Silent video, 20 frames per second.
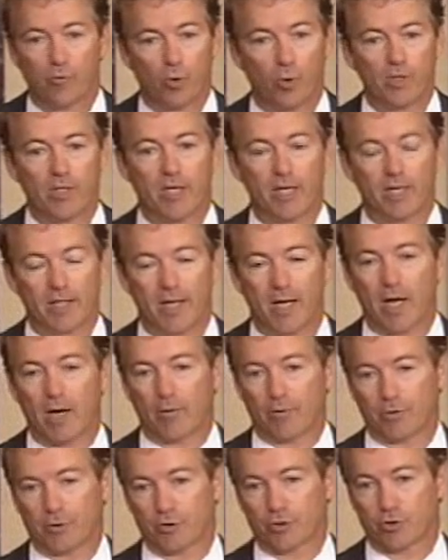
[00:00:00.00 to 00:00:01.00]
with
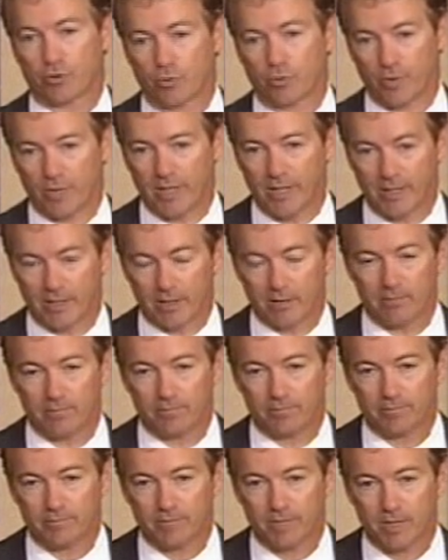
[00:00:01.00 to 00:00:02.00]
48 hours to read
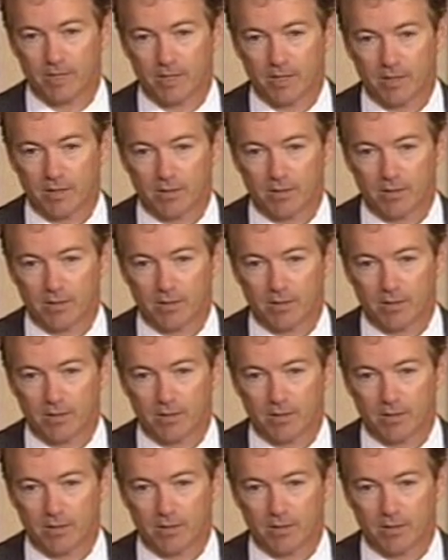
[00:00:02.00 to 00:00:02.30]
it,